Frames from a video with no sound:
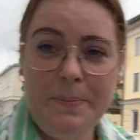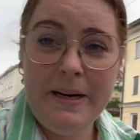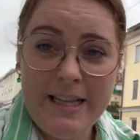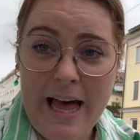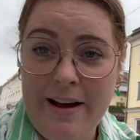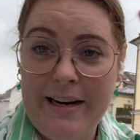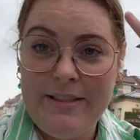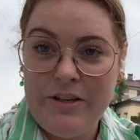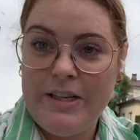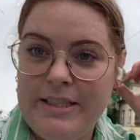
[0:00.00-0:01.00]
cloudy,
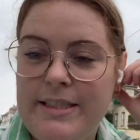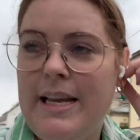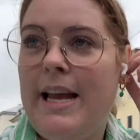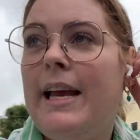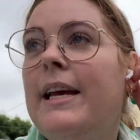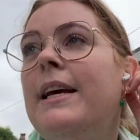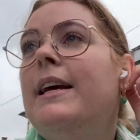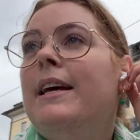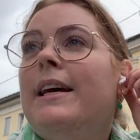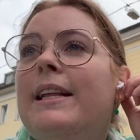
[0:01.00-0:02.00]
as you can see.
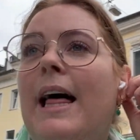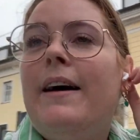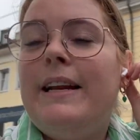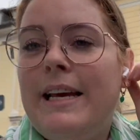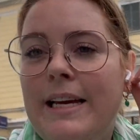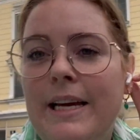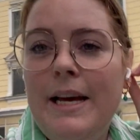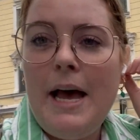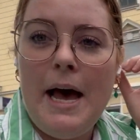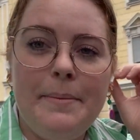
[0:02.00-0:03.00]
Cloudy,
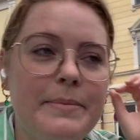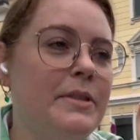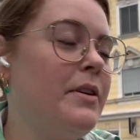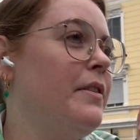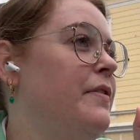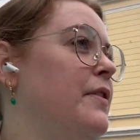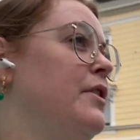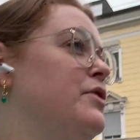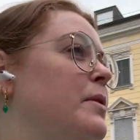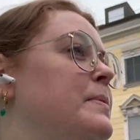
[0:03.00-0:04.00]
it's got a few
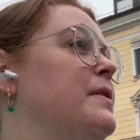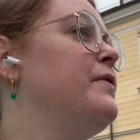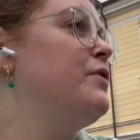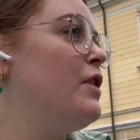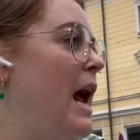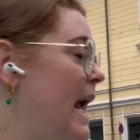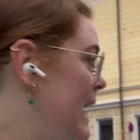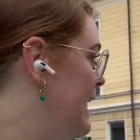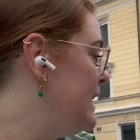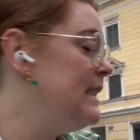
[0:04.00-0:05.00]
drops of rain,